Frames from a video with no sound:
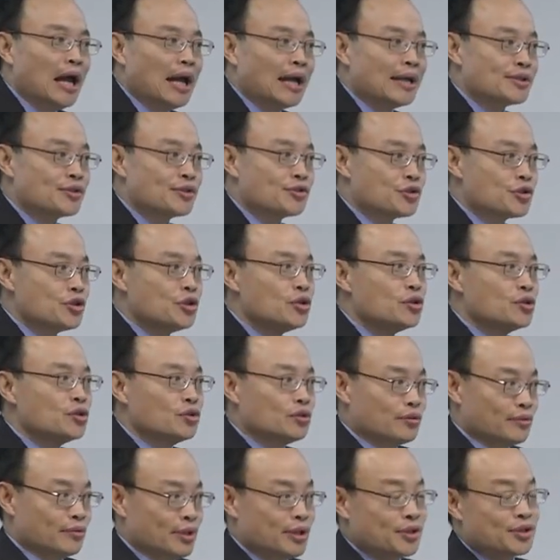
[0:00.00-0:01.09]
It's
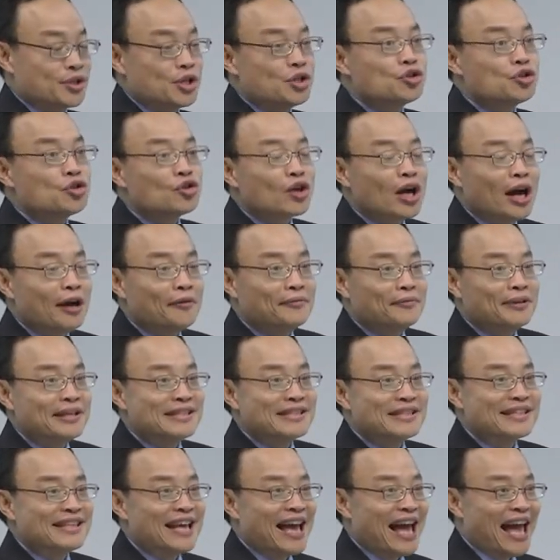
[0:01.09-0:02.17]
true, the central government
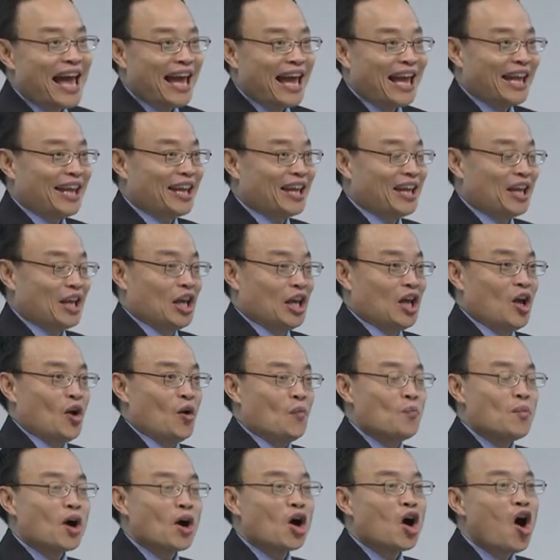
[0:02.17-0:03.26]
say
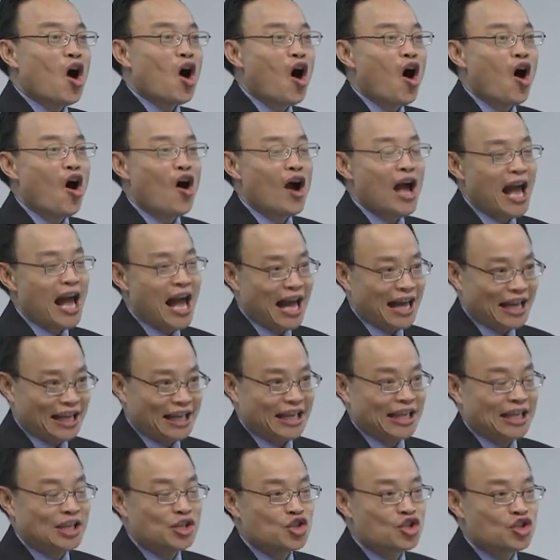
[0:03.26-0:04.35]
Macau
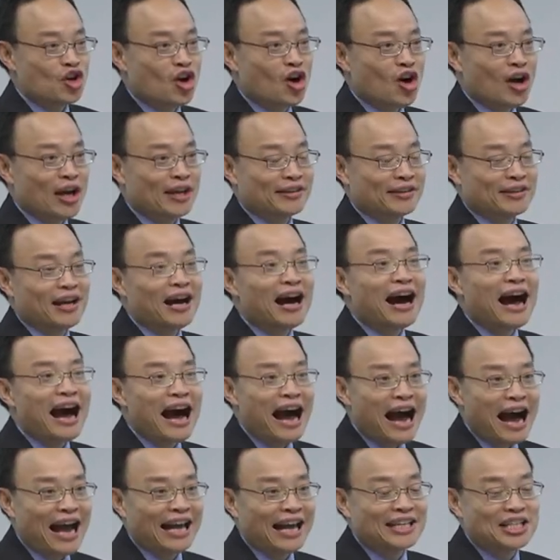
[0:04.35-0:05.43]
enjoys a
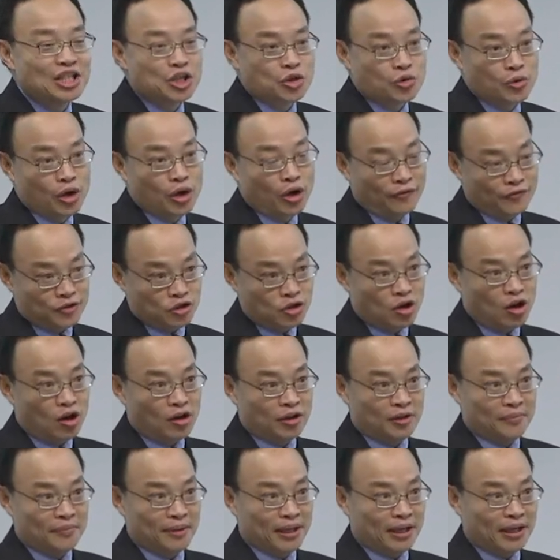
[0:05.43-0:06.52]
high degree of
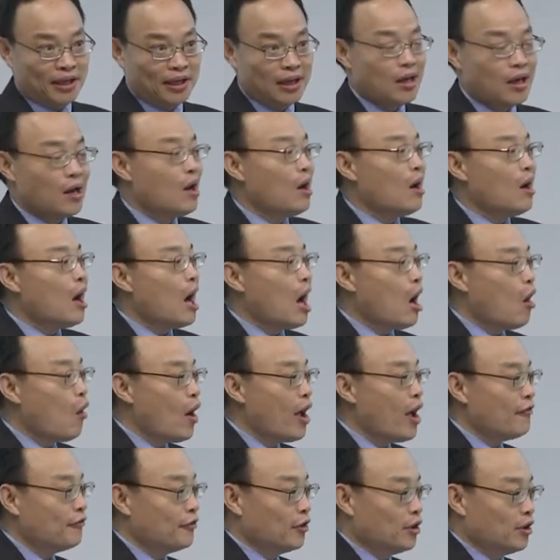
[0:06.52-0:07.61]
autonomy.
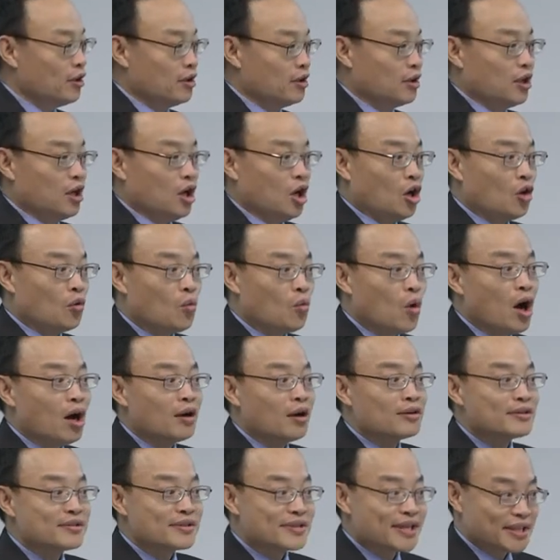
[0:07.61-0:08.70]
However,
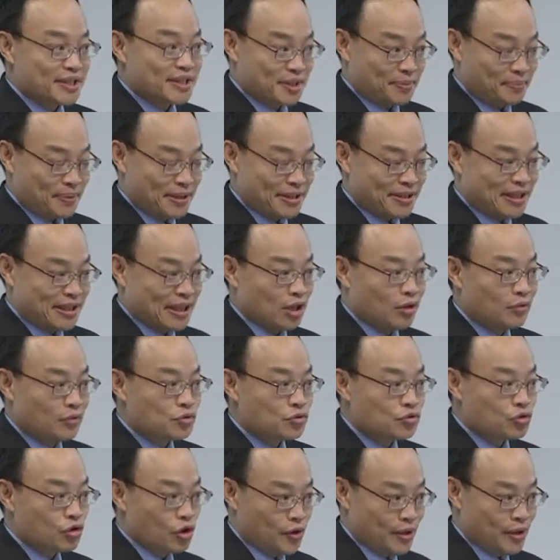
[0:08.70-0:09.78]
around 6% of
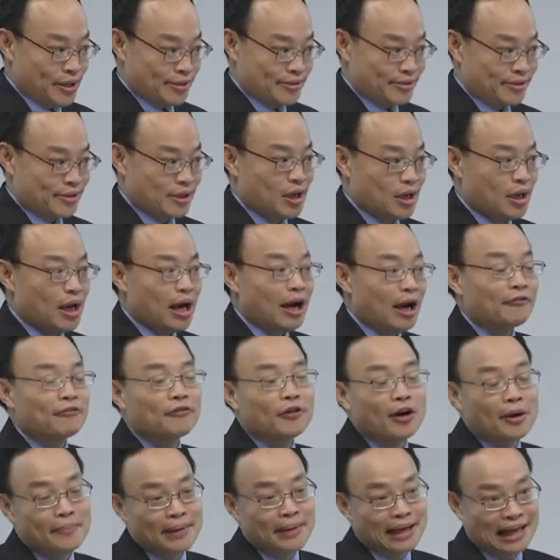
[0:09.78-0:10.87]
tourists are
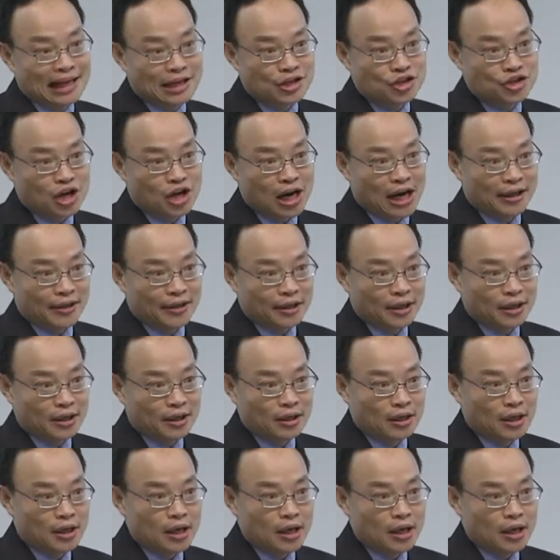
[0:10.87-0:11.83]
from mainland China